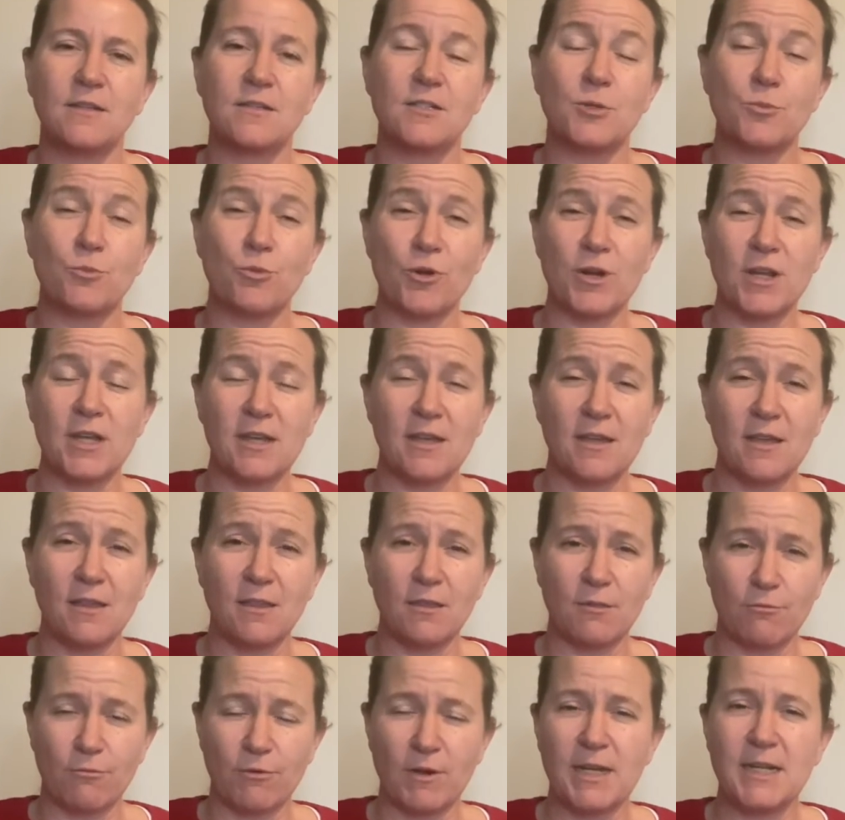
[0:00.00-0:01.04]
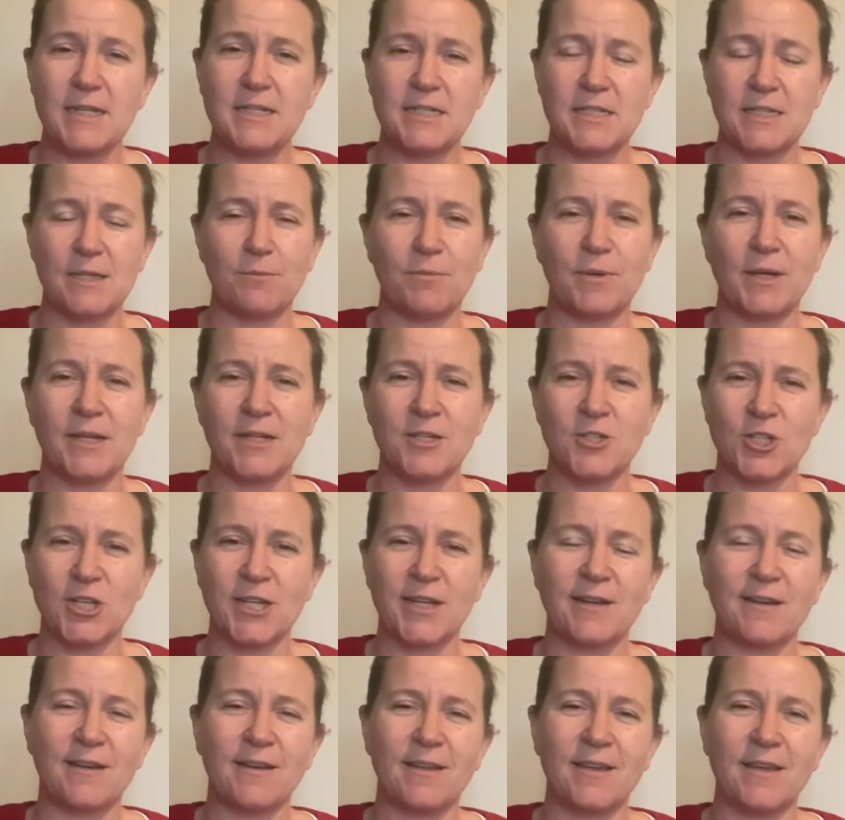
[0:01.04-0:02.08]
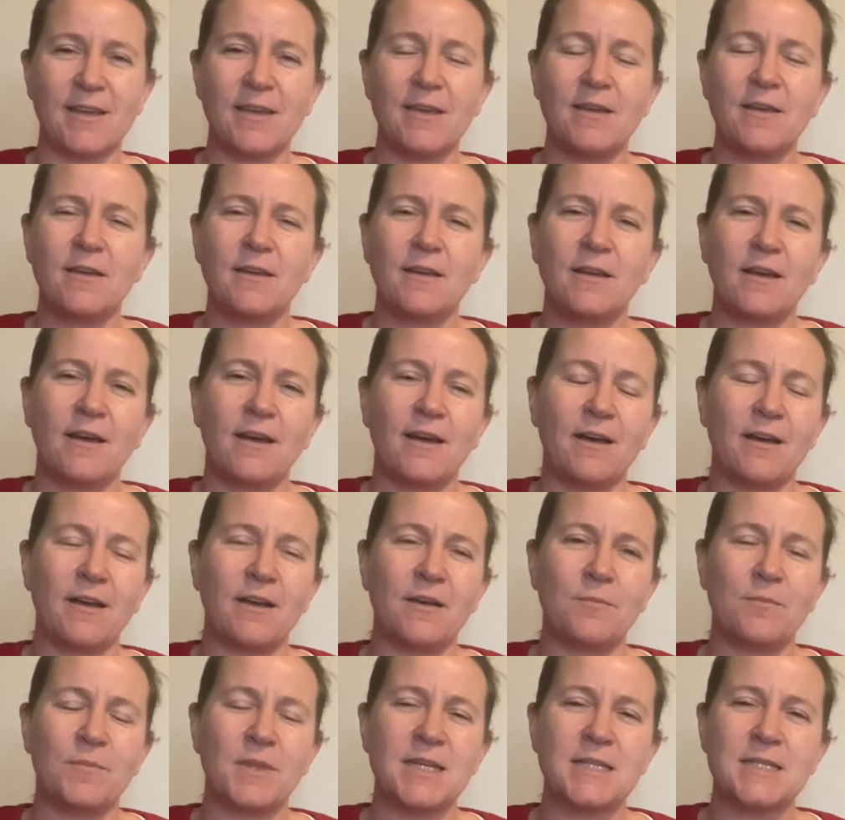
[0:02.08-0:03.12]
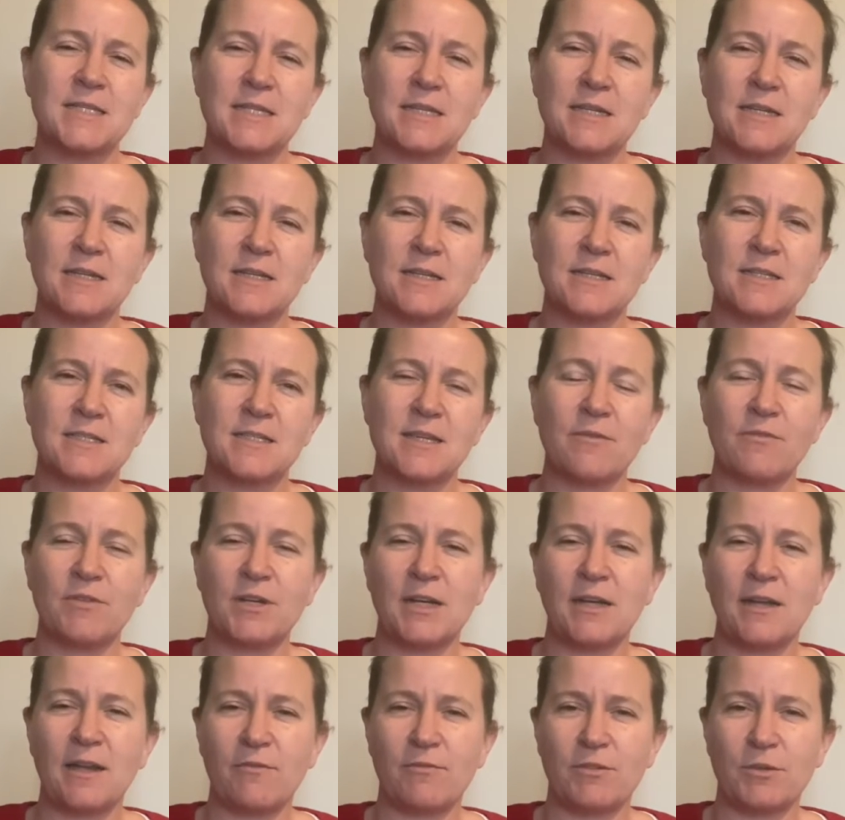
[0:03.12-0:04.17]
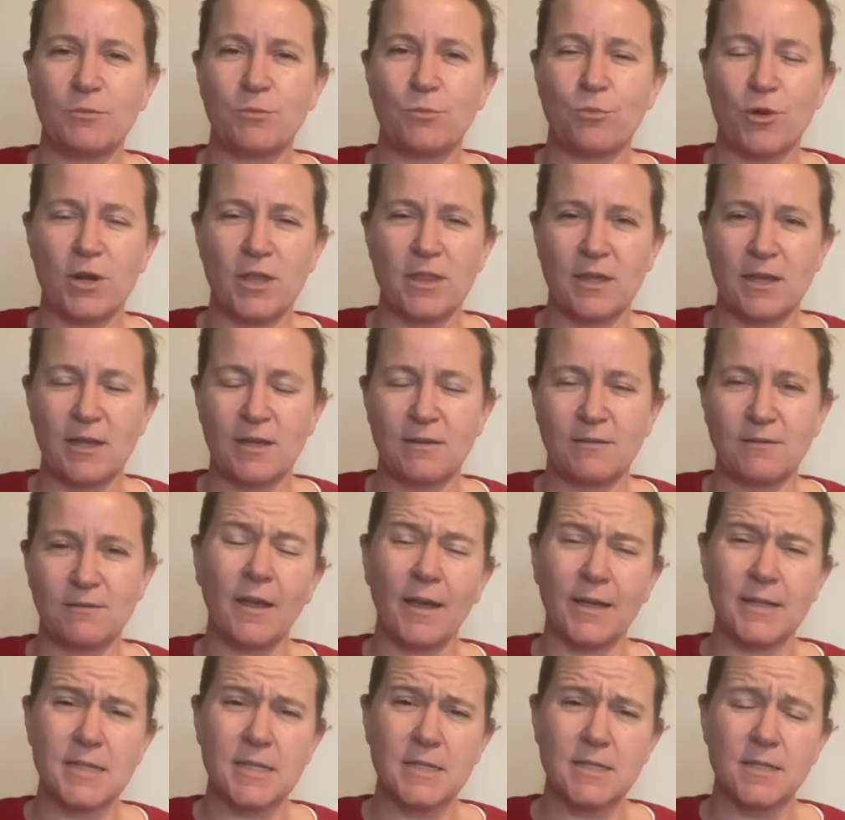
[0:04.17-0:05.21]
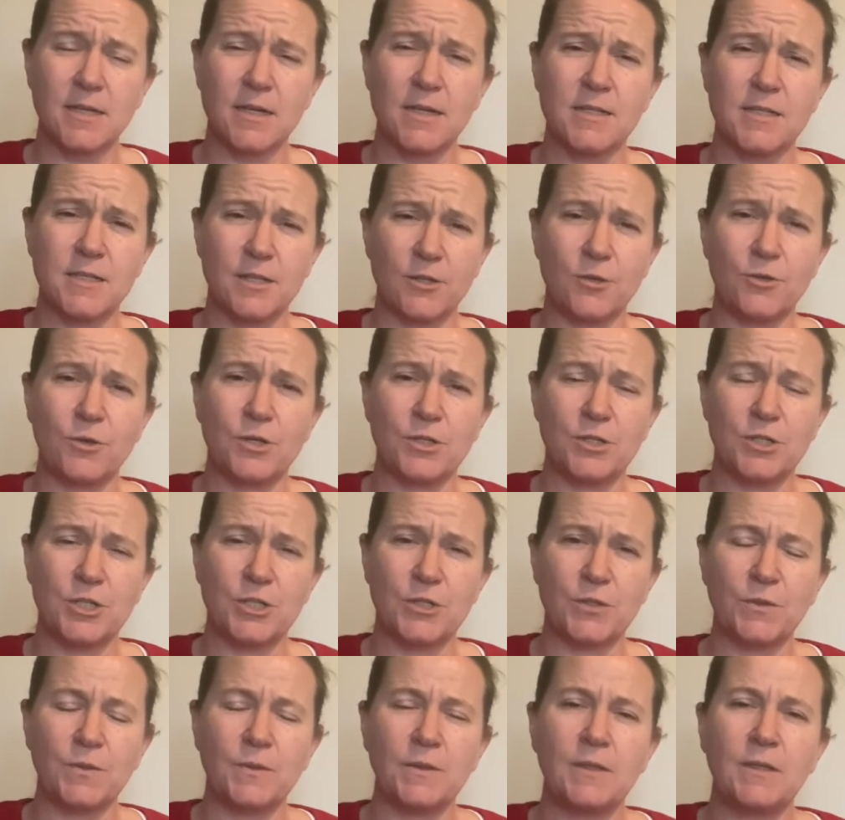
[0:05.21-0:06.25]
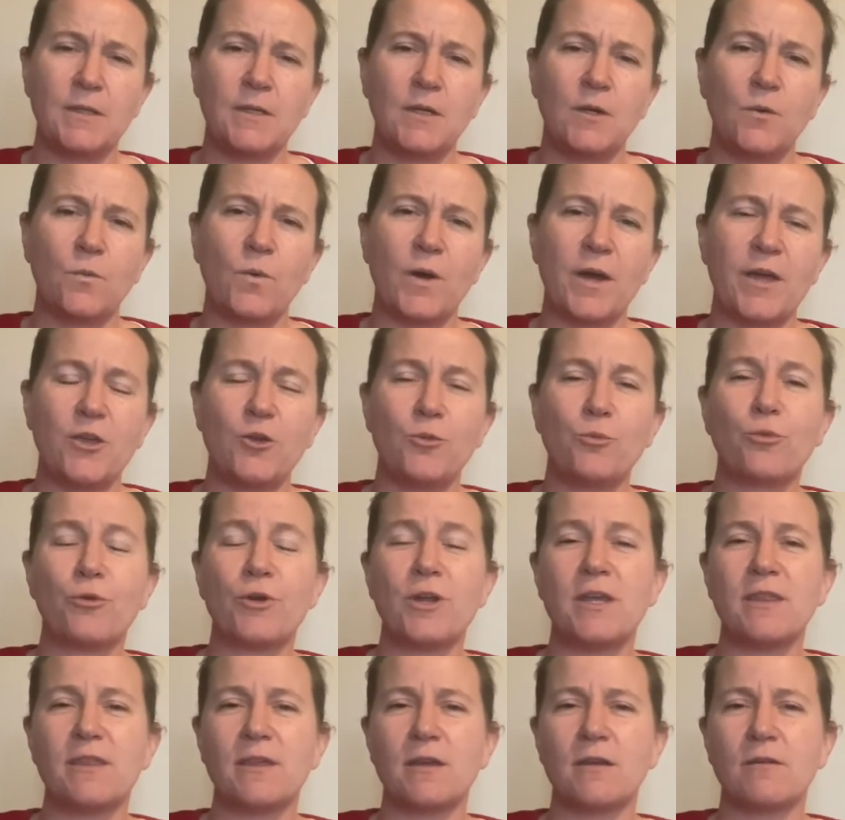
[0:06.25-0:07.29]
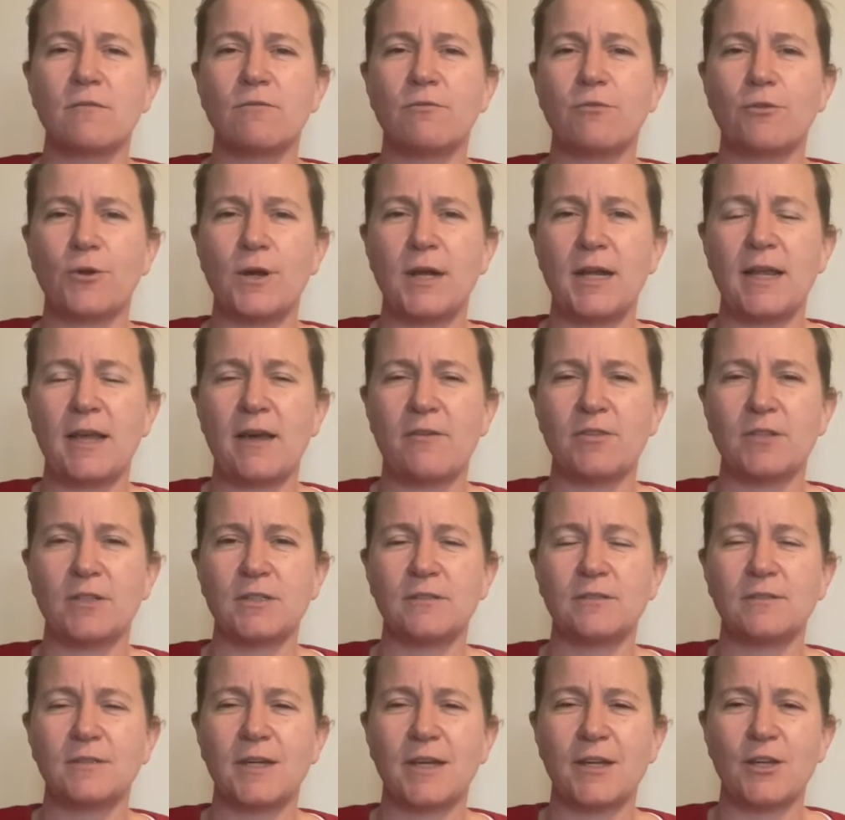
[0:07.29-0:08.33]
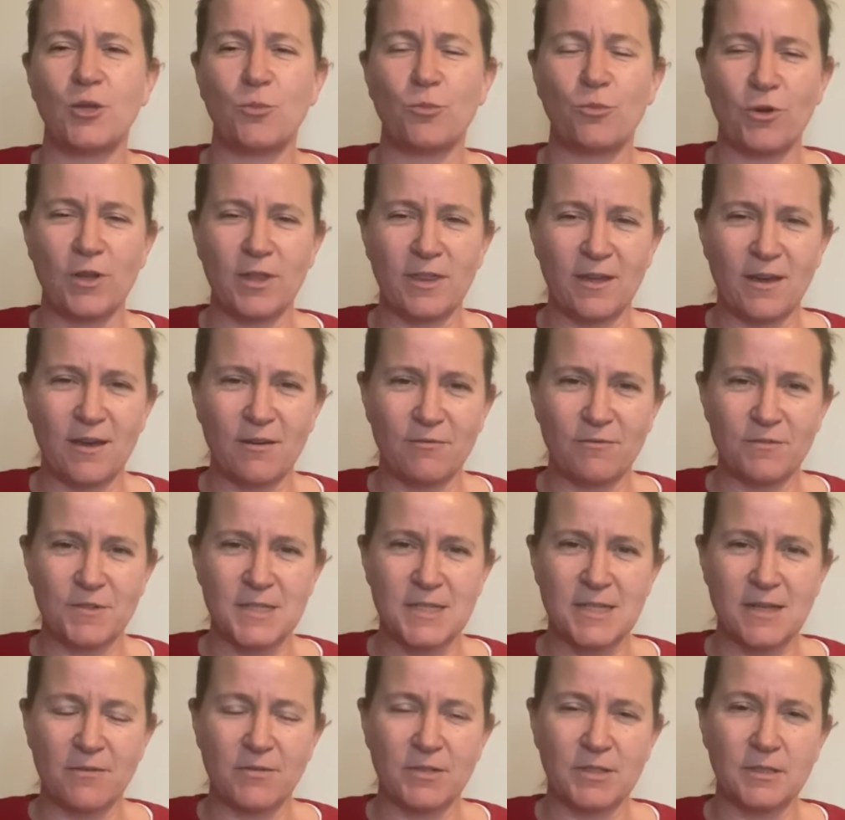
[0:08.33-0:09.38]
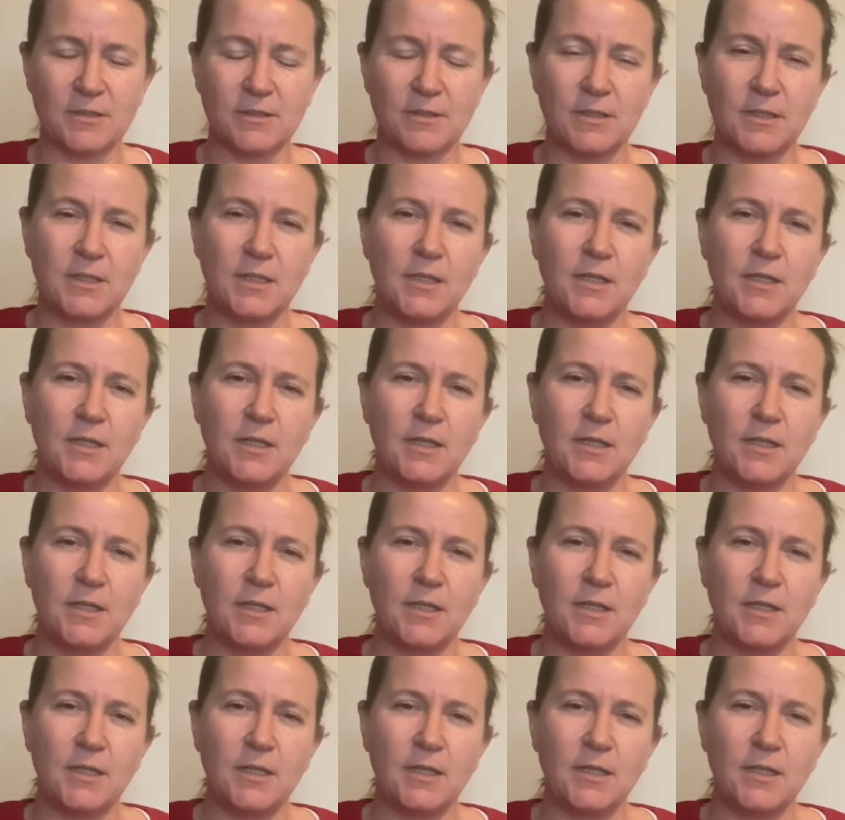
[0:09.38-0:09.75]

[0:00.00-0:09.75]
to breathe really deeply and gently. There's a 7-11 breathing exercise that you can do where you breathe in for 11 and you breathe out for 7.